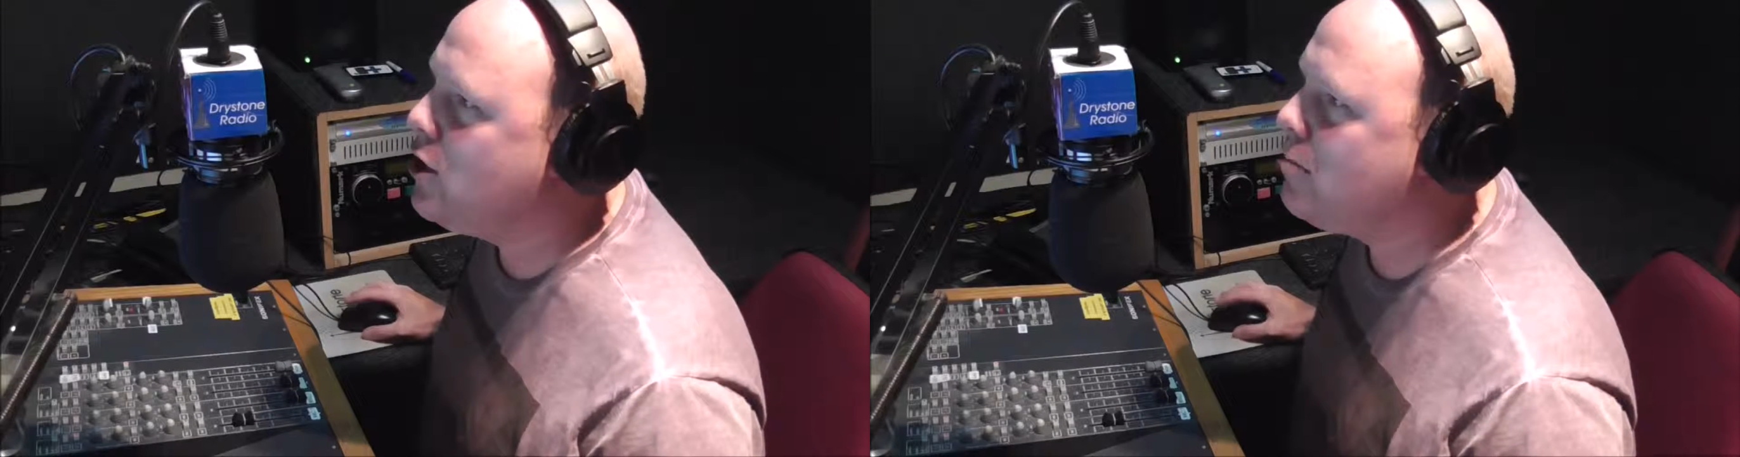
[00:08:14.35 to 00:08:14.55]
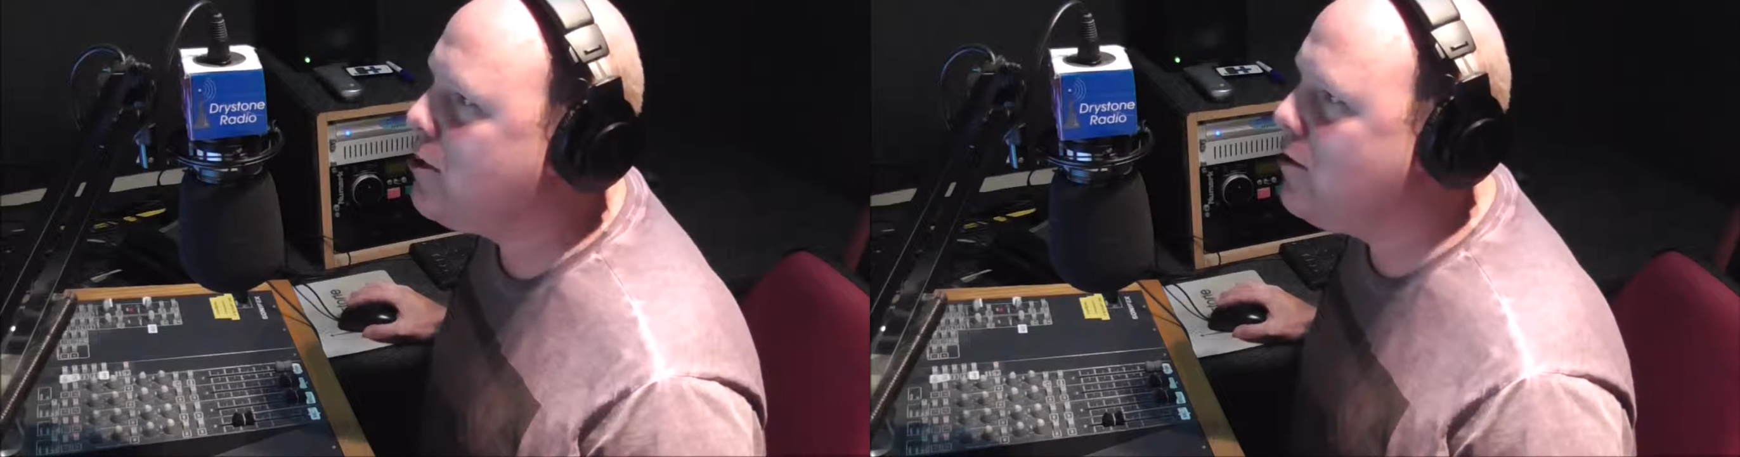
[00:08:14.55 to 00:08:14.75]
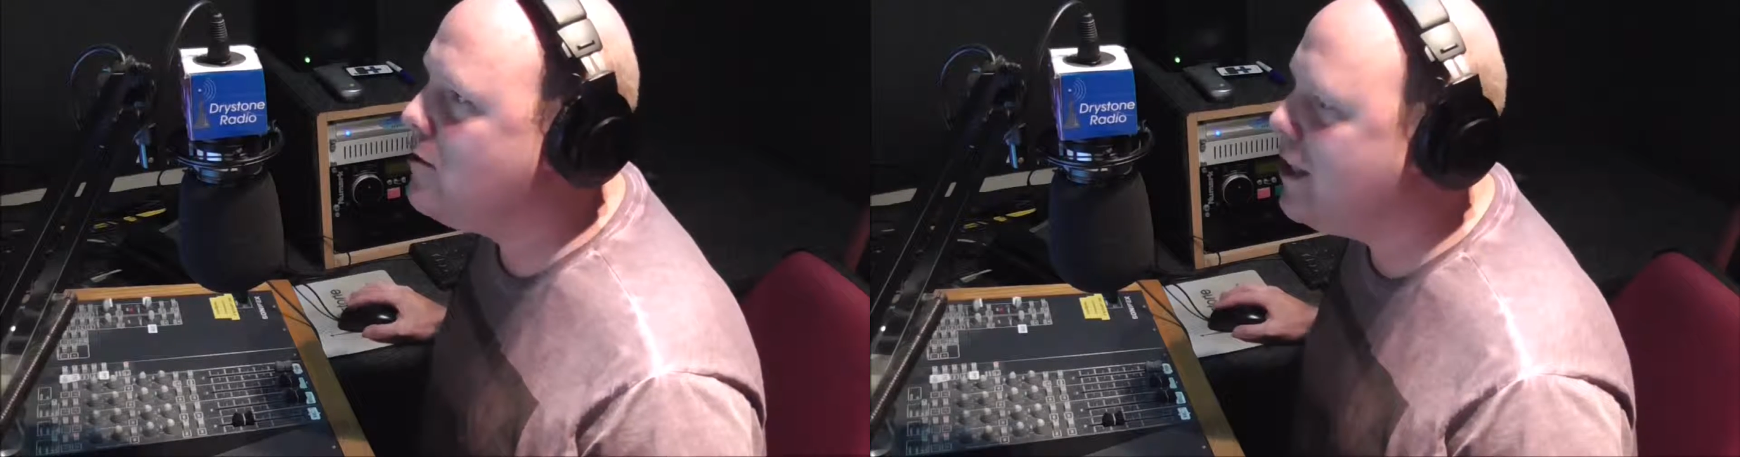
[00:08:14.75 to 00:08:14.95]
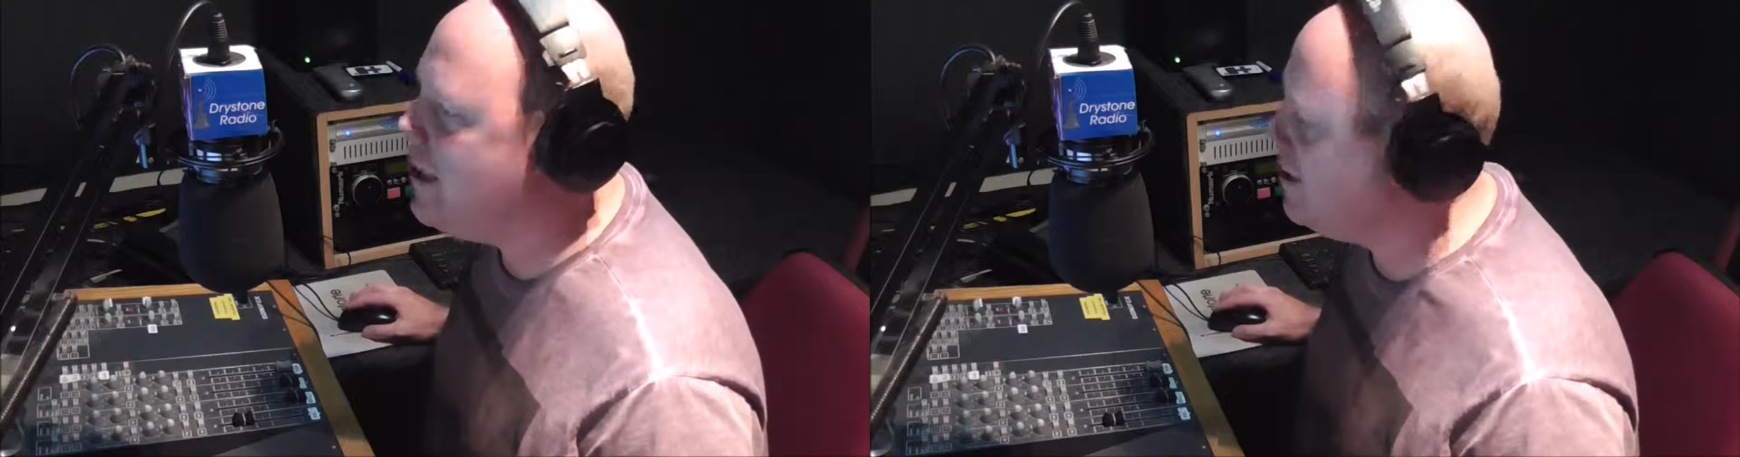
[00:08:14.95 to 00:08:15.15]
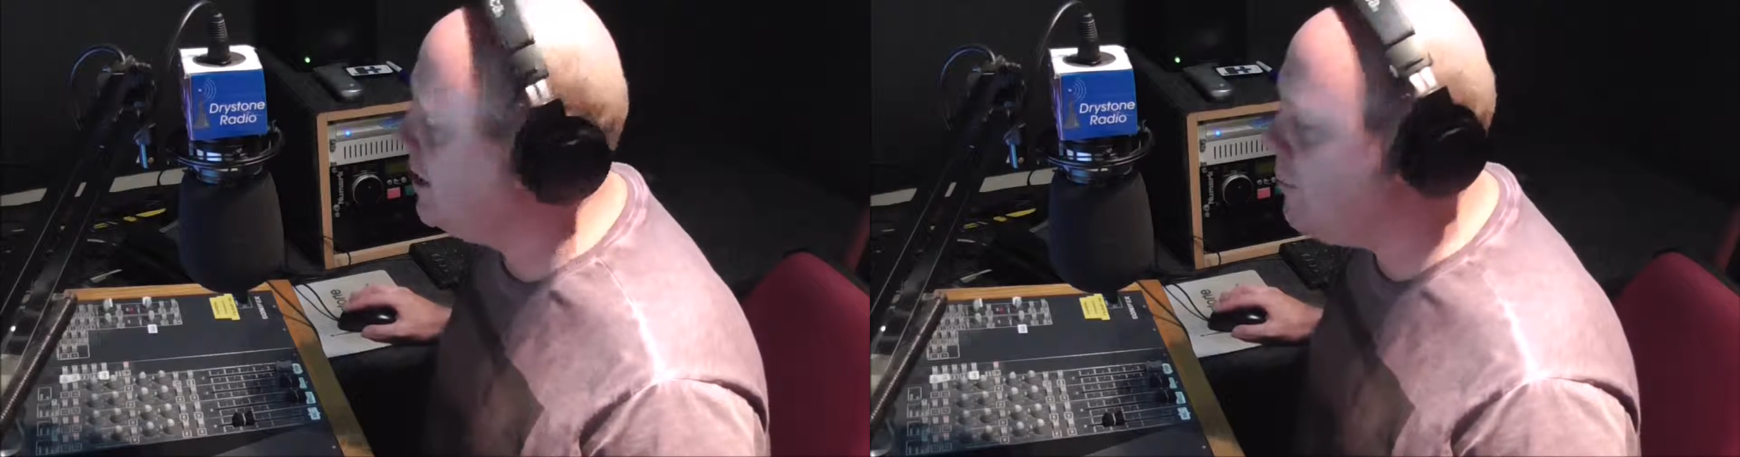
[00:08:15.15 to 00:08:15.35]

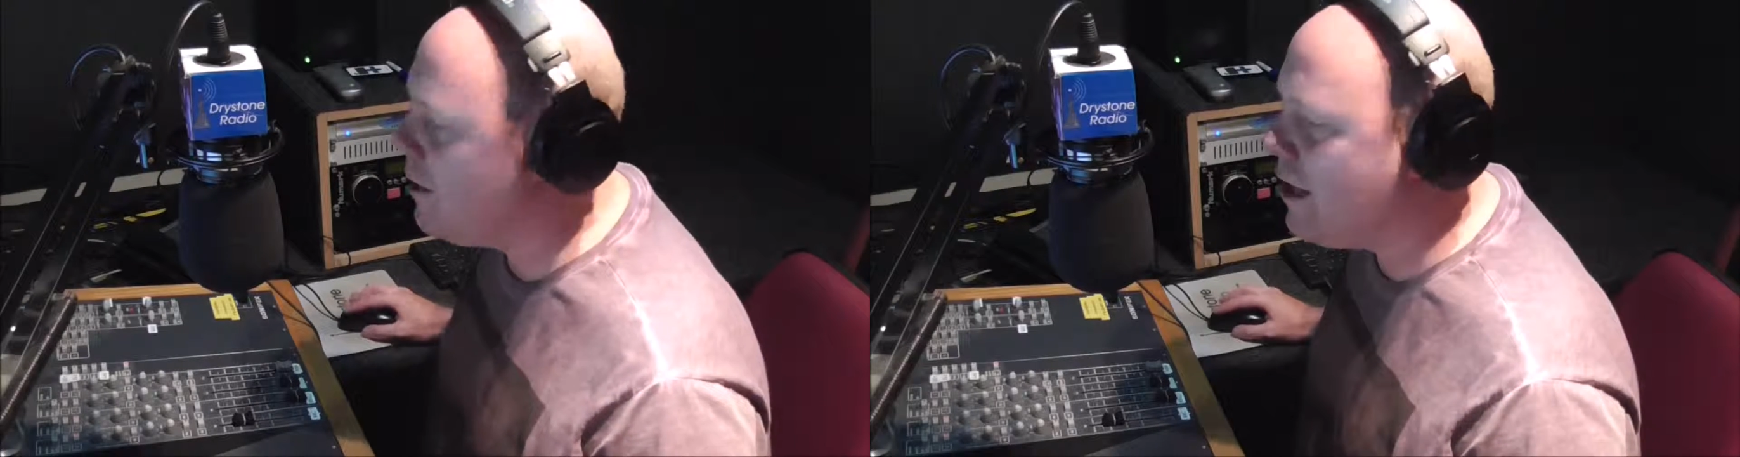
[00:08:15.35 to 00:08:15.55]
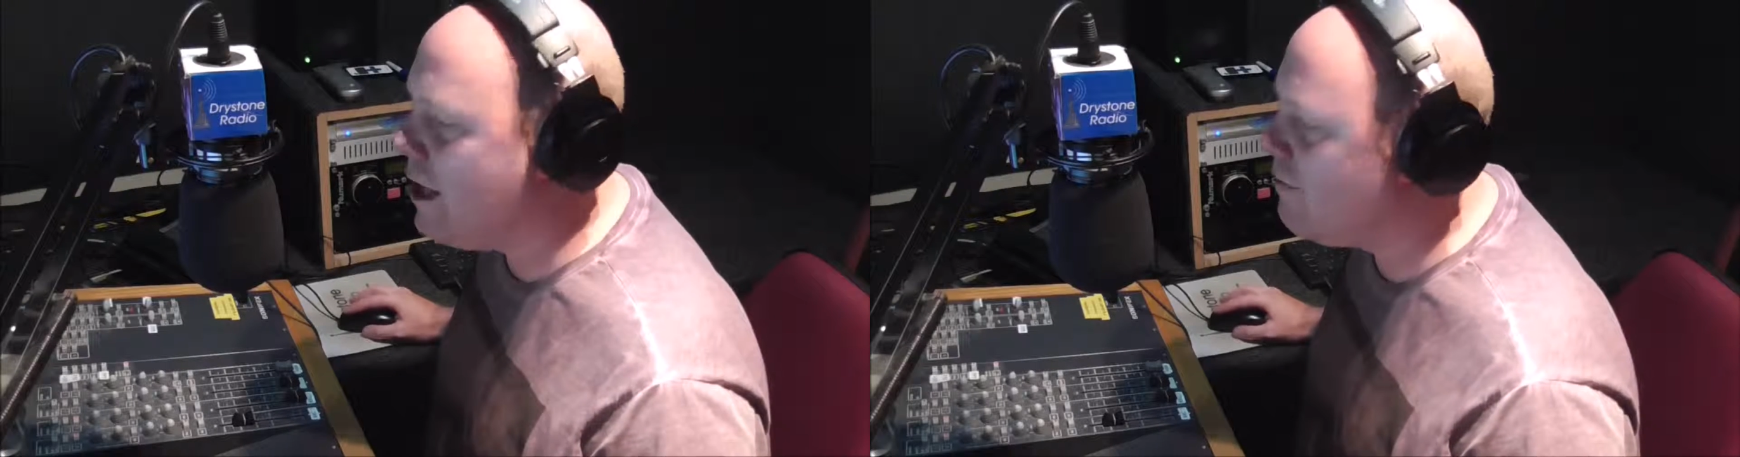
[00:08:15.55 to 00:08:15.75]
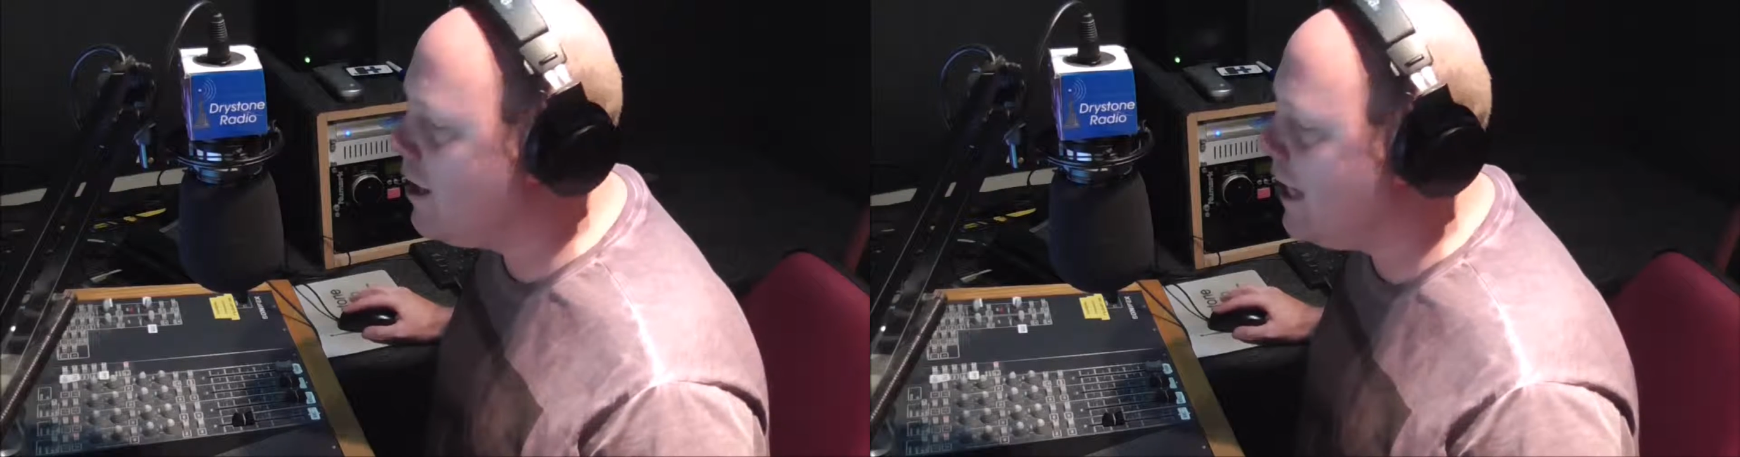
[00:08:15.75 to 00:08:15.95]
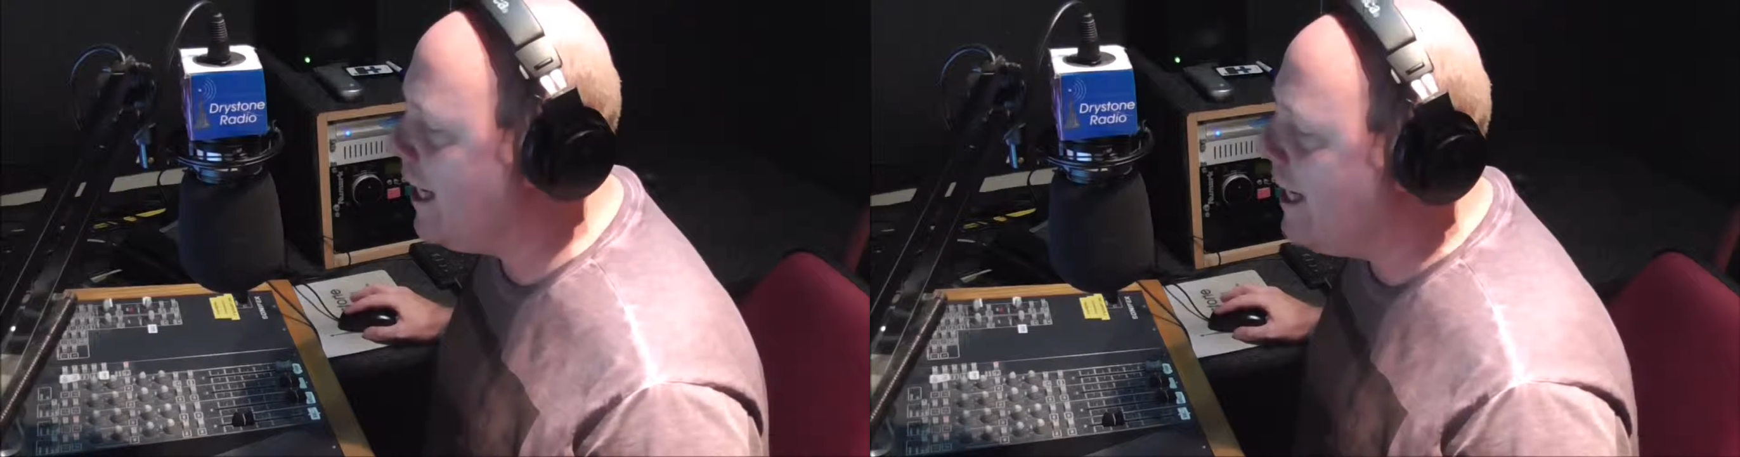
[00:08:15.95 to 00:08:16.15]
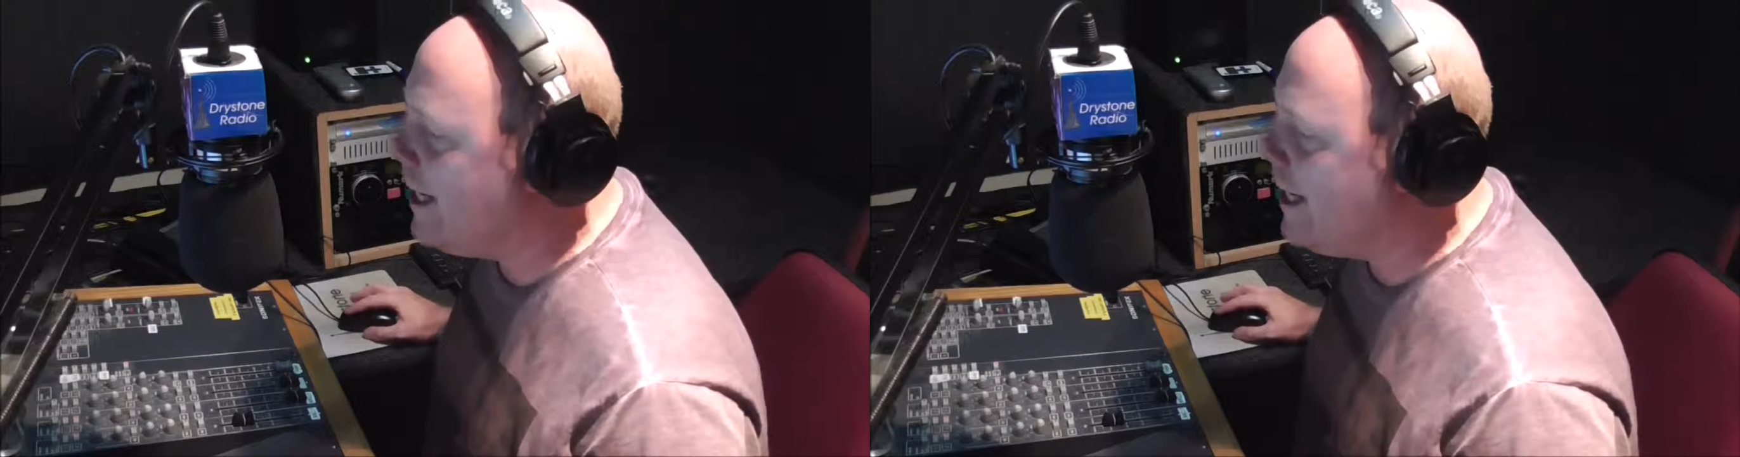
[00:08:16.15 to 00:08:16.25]
Gibraltar. It was lovely.